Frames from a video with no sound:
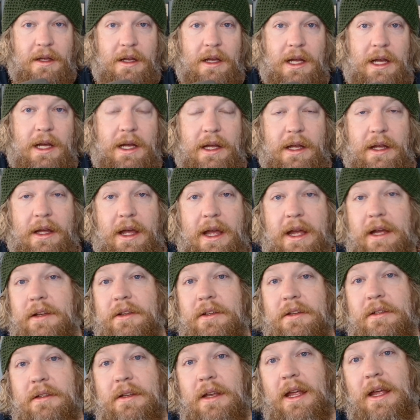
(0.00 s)
Uh,
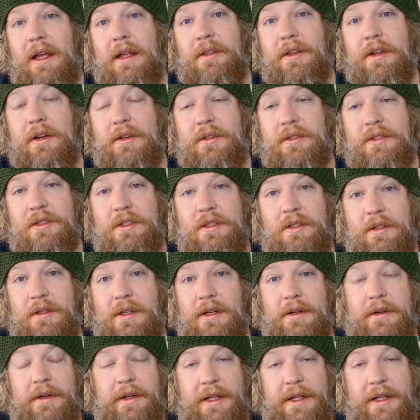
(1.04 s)
and and there's there